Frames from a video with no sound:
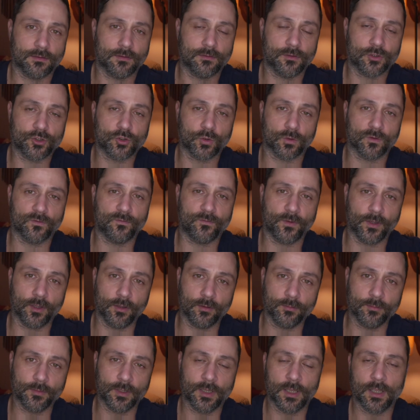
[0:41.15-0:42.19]
the short
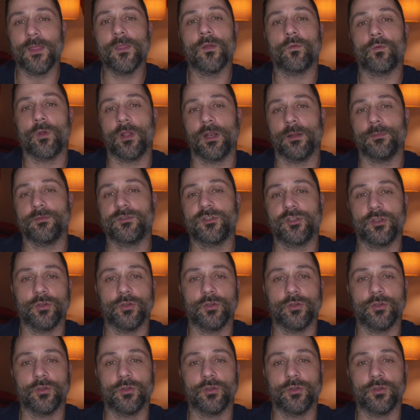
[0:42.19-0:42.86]
film in the run up